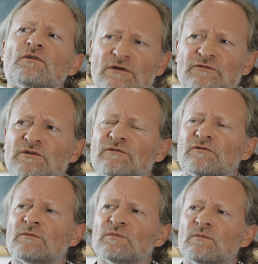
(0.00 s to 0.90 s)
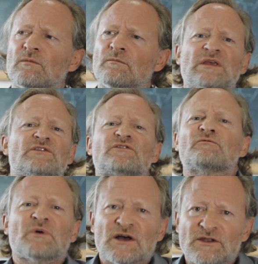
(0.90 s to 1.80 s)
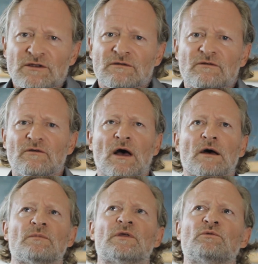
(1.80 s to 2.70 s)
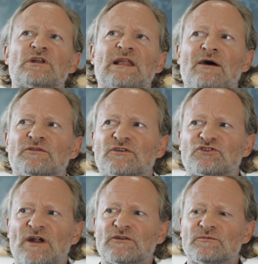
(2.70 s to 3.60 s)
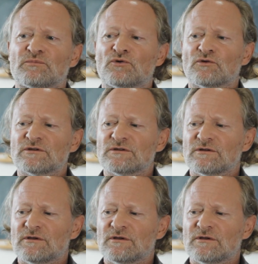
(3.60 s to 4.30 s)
different from beasts of burden um, that would allow us to transport